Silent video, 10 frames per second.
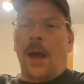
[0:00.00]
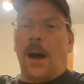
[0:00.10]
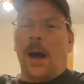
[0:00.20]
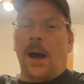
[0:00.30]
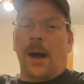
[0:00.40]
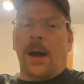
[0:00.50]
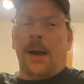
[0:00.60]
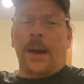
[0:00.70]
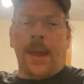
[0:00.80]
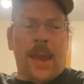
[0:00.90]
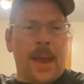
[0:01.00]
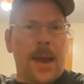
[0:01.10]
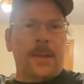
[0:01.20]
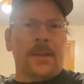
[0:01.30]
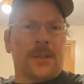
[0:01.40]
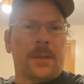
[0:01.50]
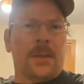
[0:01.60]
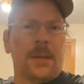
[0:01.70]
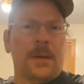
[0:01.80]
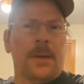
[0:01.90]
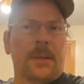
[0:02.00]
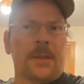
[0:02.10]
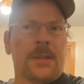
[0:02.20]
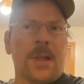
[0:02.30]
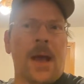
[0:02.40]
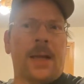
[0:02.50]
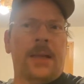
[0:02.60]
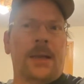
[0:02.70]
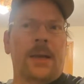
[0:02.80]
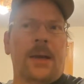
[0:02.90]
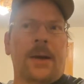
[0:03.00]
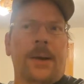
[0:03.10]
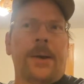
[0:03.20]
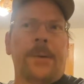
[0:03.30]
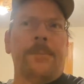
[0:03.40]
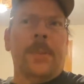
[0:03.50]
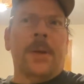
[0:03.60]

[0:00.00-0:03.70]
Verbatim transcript: Uh, and the, the, the slot uh,